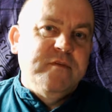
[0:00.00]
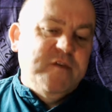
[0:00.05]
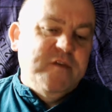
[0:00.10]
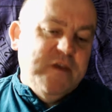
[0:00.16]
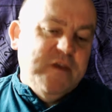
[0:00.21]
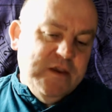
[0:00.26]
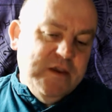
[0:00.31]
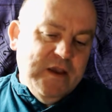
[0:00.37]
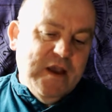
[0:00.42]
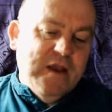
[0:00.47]
You
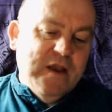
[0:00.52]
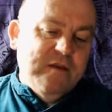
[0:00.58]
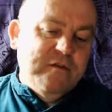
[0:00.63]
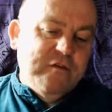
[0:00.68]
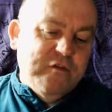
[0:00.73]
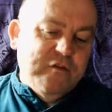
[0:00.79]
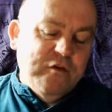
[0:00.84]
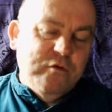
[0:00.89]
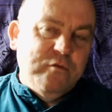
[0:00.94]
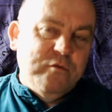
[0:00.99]
see,
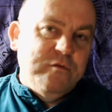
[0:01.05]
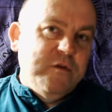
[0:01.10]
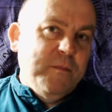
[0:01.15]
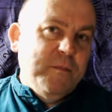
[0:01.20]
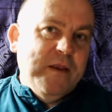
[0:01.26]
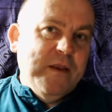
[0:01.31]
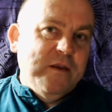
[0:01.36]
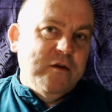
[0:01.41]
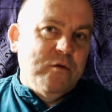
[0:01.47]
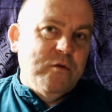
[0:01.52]
and so
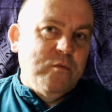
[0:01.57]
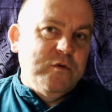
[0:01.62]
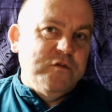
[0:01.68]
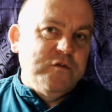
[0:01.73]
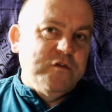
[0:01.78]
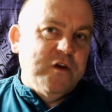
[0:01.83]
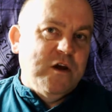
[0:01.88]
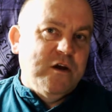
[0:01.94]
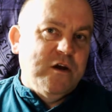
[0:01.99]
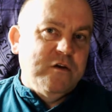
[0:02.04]
depending on
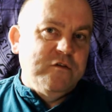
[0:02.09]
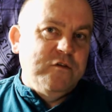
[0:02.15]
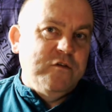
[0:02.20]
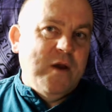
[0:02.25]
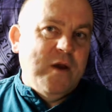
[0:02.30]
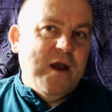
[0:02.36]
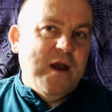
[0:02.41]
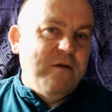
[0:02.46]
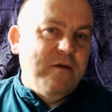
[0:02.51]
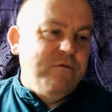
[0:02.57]
which card you
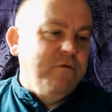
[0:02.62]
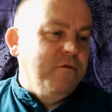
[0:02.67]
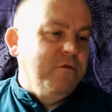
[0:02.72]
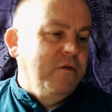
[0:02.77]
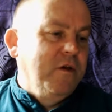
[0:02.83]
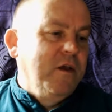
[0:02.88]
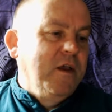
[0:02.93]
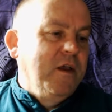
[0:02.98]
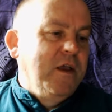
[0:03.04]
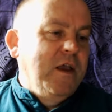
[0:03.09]
have
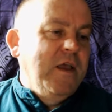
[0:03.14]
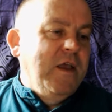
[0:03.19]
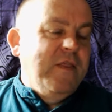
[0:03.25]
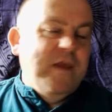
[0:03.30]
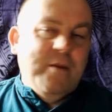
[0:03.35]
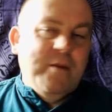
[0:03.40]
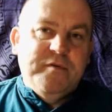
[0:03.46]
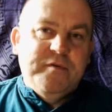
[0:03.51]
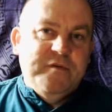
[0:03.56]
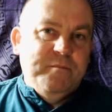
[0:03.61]
in
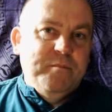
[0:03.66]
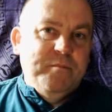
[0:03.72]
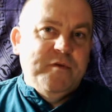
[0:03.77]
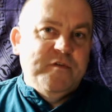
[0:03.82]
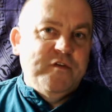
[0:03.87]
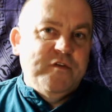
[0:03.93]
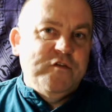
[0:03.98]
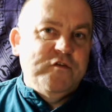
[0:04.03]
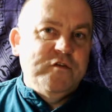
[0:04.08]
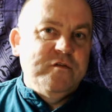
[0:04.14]
that
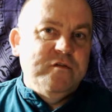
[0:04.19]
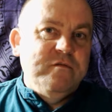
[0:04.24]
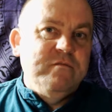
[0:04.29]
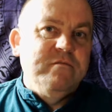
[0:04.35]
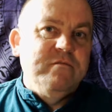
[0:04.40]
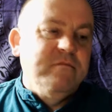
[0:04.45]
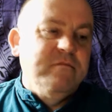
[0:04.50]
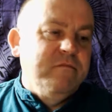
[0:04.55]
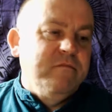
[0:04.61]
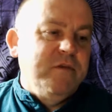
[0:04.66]
position,
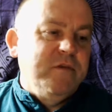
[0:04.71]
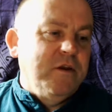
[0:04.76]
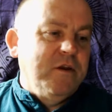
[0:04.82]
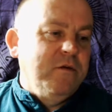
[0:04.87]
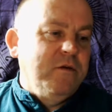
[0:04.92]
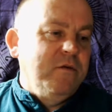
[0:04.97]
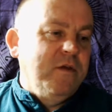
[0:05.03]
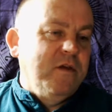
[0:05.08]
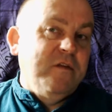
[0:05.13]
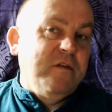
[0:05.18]

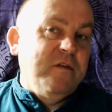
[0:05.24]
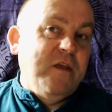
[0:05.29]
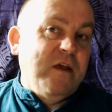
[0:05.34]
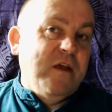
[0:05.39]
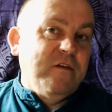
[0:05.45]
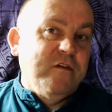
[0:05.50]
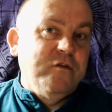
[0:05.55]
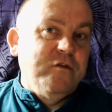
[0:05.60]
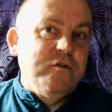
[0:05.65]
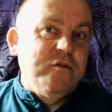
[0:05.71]

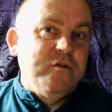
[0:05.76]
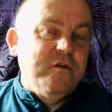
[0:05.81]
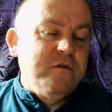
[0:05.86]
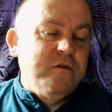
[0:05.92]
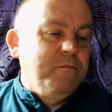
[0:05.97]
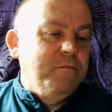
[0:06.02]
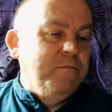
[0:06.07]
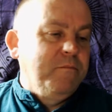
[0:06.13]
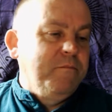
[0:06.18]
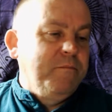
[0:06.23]
that's a
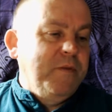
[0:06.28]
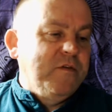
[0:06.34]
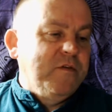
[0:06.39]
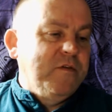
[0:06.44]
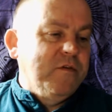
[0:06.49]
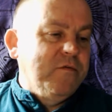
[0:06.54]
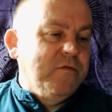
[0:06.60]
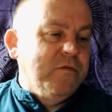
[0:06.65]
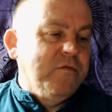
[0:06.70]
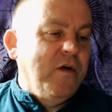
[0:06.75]
good
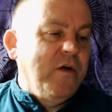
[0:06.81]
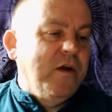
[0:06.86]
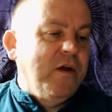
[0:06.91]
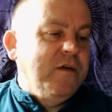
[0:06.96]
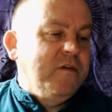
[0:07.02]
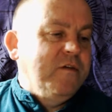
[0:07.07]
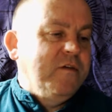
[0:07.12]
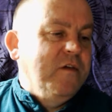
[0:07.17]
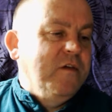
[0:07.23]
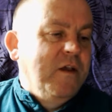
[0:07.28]
piece of
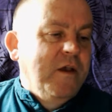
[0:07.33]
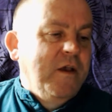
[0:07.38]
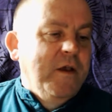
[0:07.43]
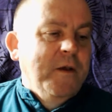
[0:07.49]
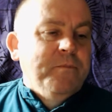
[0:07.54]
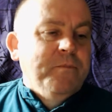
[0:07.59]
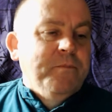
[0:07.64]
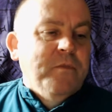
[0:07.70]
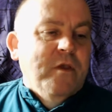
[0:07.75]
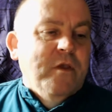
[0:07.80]
advice.
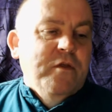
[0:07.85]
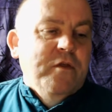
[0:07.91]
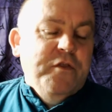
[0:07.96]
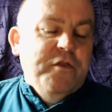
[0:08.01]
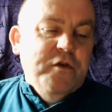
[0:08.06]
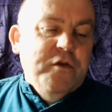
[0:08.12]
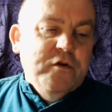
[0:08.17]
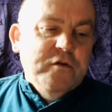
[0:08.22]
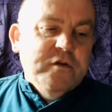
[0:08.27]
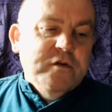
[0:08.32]
The
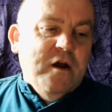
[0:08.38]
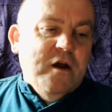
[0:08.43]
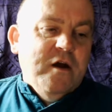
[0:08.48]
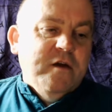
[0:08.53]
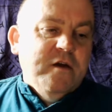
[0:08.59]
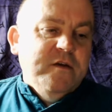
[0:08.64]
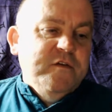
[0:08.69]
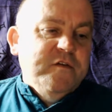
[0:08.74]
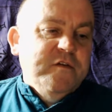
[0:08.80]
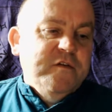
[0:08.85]
third
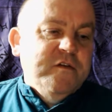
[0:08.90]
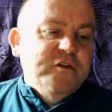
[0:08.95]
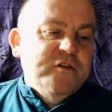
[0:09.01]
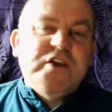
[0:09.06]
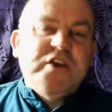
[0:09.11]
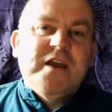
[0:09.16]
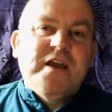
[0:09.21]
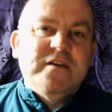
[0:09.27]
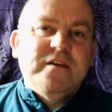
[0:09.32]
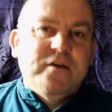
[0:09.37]
card is the
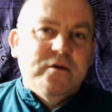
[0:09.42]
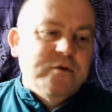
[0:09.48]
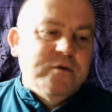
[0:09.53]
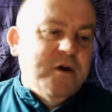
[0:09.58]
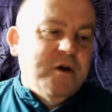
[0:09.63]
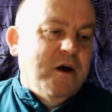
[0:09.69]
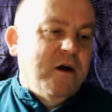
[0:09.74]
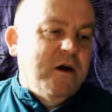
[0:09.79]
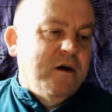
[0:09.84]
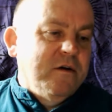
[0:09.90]
Shadow
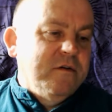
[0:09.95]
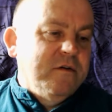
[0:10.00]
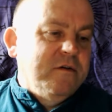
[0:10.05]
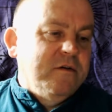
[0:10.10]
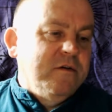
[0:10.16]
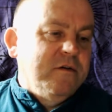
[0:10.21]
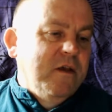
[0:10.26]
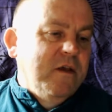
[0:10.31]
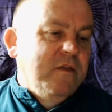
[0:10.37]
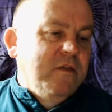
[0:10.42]

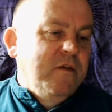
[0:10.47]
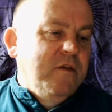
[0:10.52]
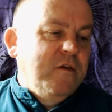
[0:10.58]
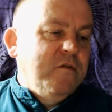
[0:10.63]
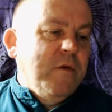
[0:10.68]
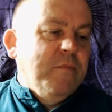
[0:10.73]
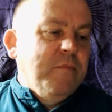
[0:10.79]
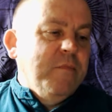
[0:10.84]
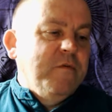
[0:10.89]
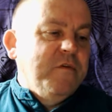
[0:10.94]
card.
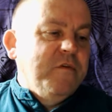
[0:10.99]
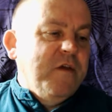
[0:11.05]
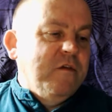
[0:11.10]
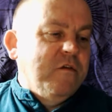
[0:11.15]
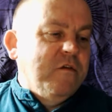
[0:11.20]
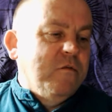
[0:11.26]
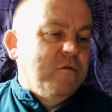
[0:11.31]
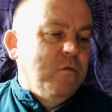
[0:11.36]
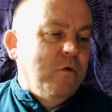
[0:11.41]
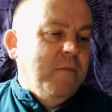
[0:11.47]
This
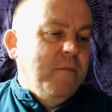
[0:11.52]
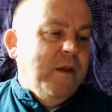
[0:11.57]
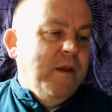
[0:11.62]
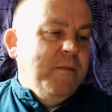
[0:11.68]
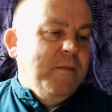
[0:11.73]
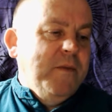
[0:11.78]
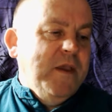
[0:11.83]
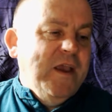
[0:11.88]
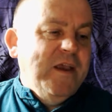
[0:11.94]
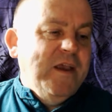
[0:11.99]
represents what may
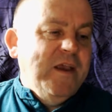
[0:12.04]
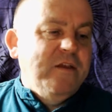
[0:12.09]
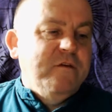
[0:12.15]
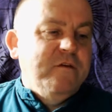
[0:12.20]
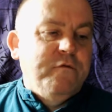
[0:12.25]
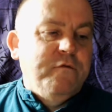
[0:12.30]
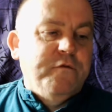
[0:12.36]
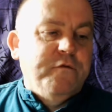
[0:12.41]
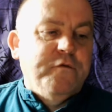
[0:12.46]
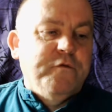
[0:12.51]
be
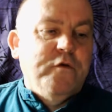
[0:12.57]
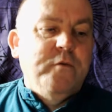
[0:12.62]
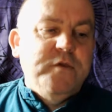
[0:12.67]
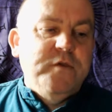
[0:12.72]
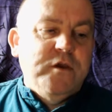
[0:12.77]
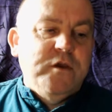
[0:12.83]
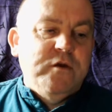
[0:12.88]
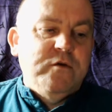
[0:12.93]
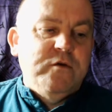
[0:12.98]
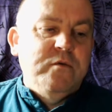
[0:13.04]
hidden
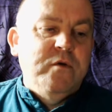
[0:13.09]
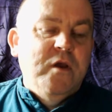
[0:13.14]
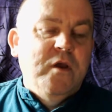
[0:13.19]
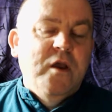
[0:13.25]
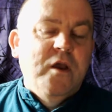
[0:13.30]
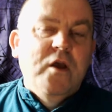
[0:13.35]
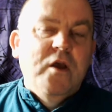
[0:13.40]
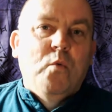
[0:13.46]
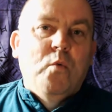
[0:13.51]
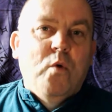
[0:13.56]
from you.
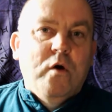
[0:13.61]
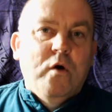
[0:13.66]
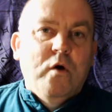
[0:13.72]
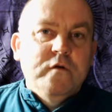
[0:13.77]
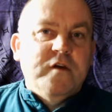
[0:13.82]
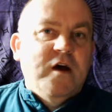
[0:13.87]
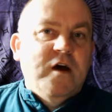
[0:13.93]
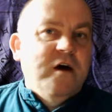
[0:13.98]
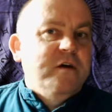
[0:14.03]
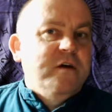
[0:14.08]

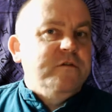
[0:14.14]
What